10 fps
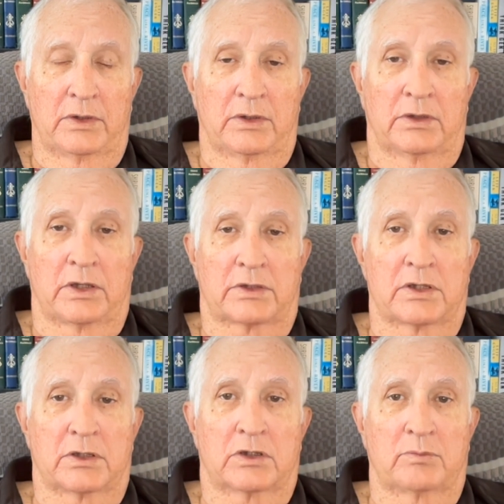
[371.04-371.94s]

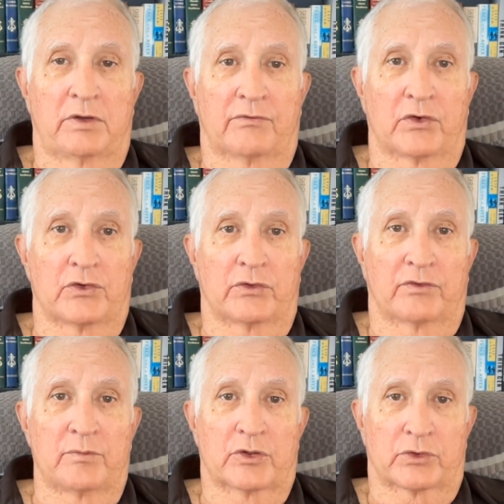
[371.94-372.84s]
Nothing could be further
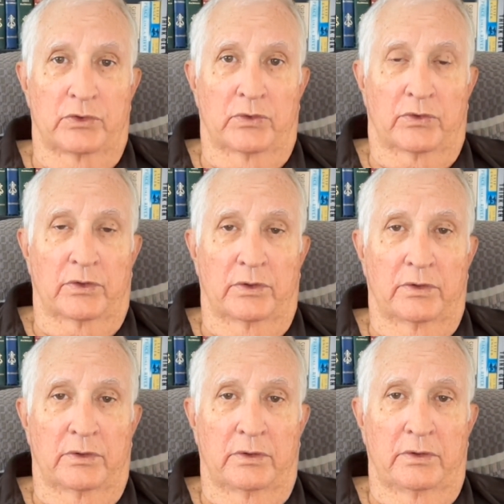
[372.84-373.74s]
from the truth.
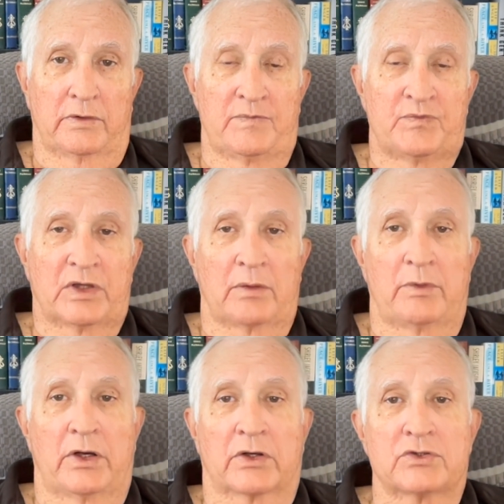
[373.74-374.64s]

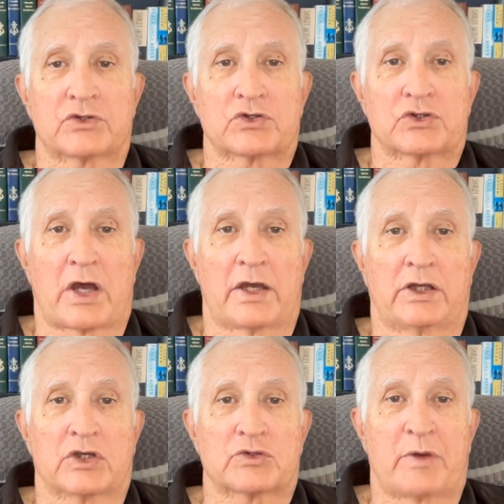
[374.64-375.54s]
American
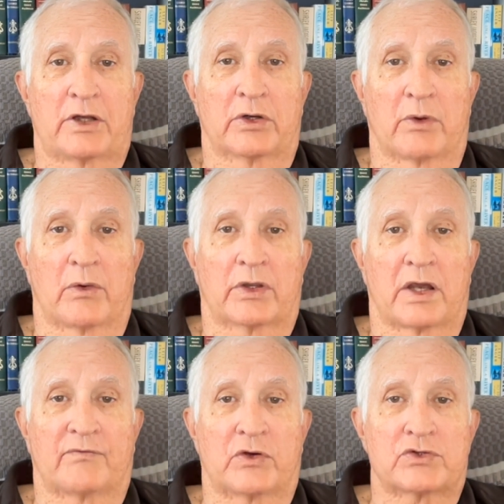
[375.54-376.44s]
society has made heroic
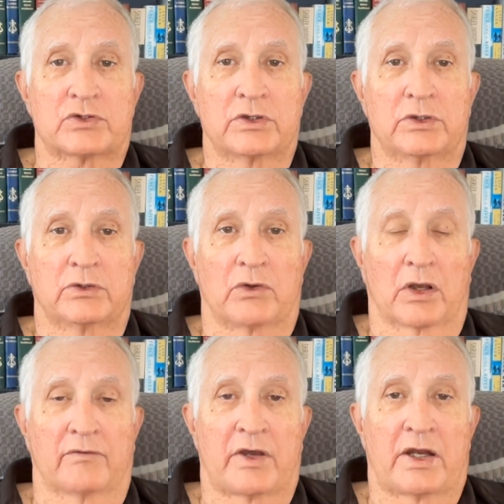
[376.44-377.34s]
efforts to
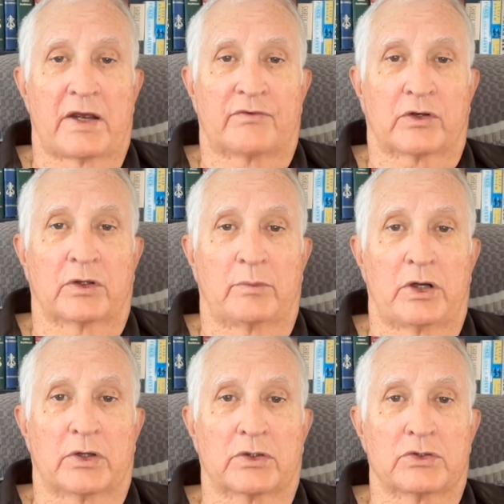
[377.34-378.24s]
elevate African
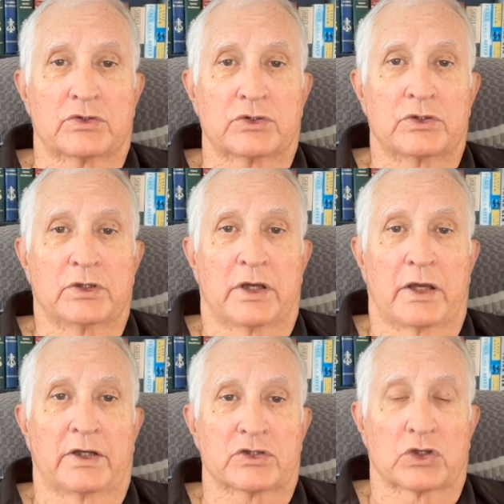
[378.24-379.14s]
Americans
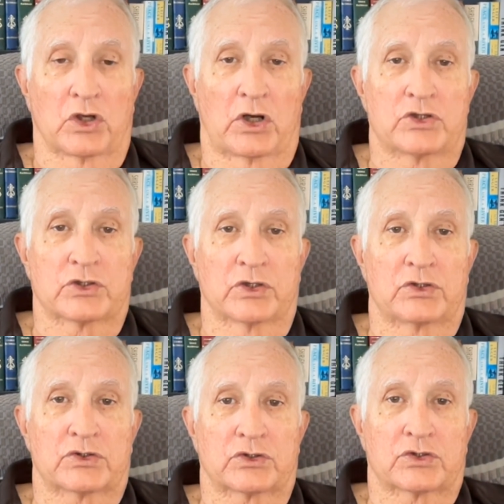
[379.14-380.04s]
and has largely
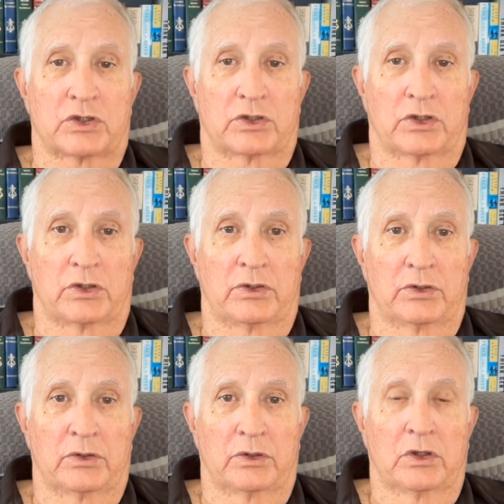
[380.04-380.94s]
succeeded.
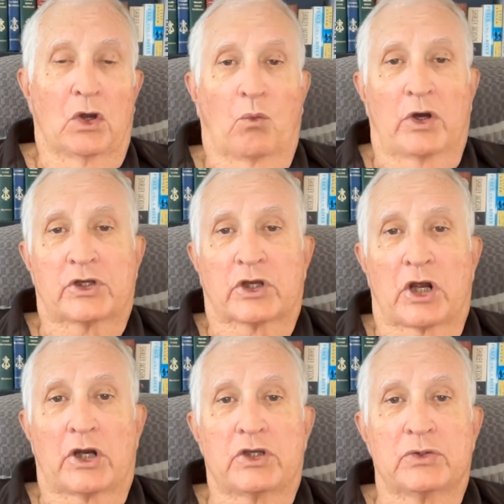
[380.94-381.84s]
One could
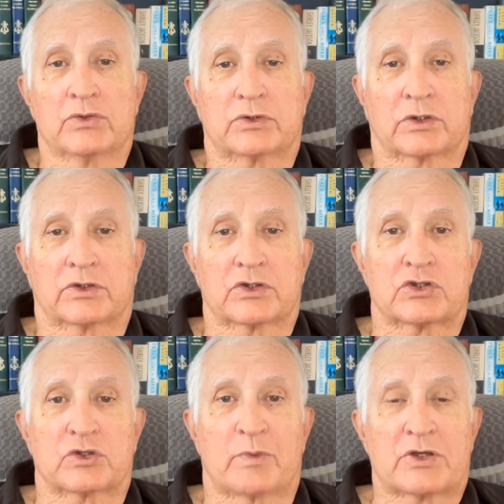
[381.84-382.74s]
argue that this
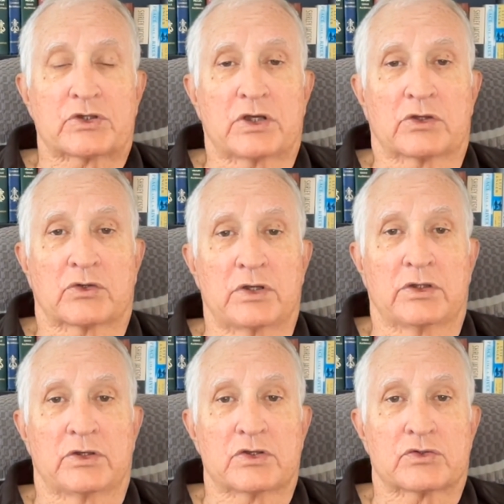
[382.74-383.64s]
is the best country
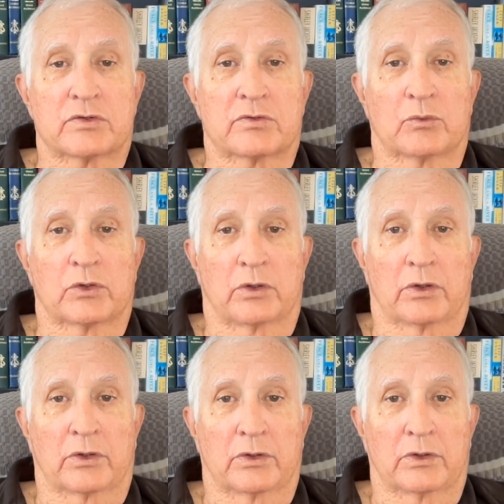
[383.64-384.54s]
in the history of the world